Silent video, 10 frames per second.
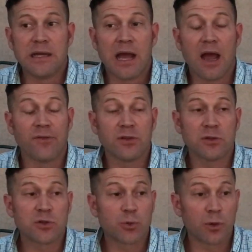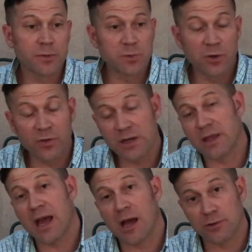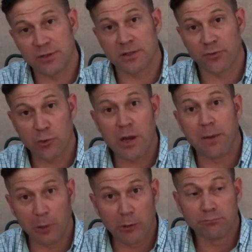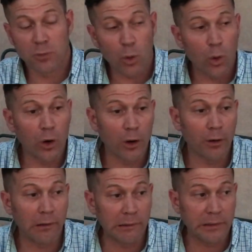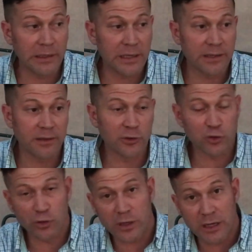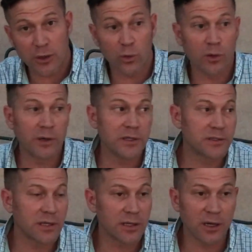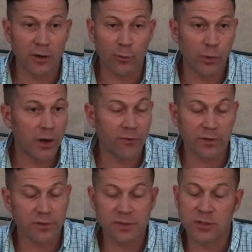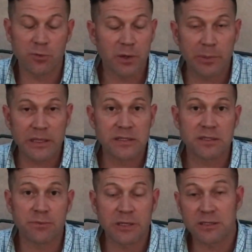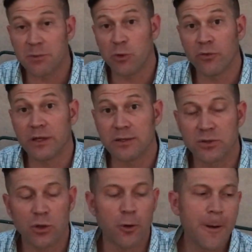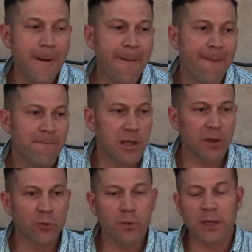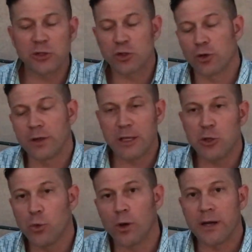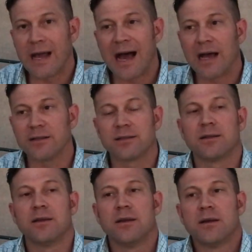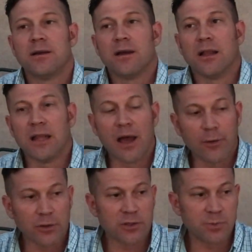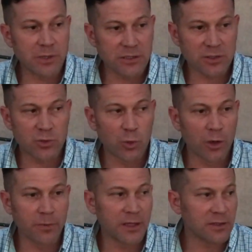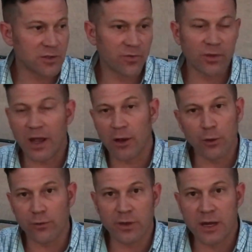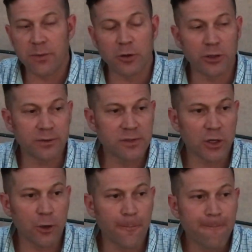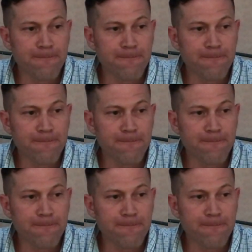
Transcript: having those swarms move into the houses of your neighbor or into their tree or into their wherever. There's so many places the bees can move in. So you definitely want to make sure that you are not allowing those bees to swarm and then just fly all over the neighborhood. So